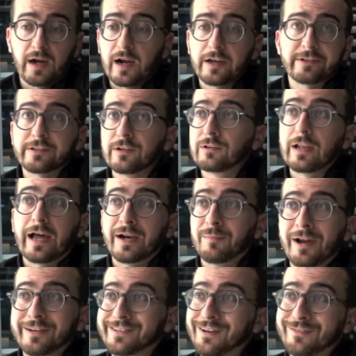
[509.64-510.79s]
I still lie to
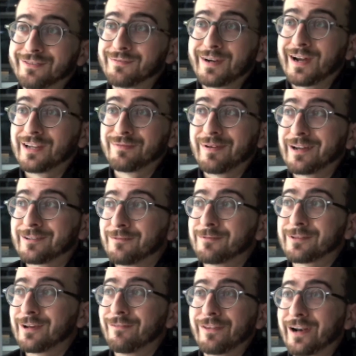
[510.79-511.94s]
myself sometimes about some
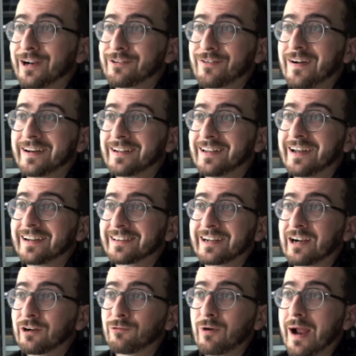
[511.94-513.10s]
stuff that I try to like, that
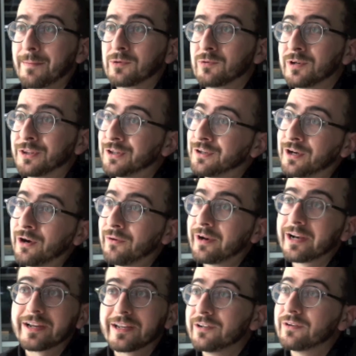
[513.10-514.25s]
I grapple with, you know?
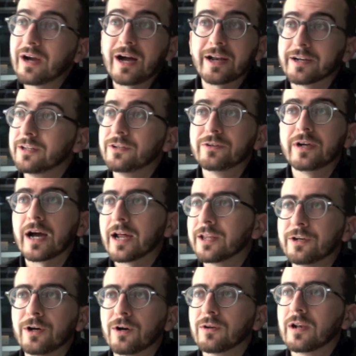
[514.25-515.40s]
And you got,
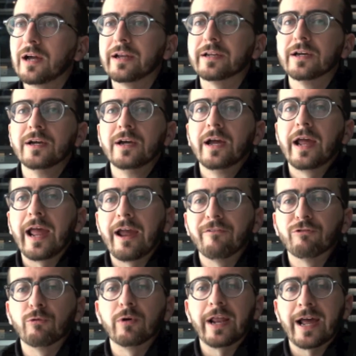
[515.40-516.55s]
you know, like,
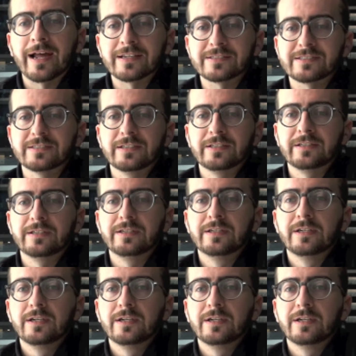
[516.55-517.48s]
everyone has to,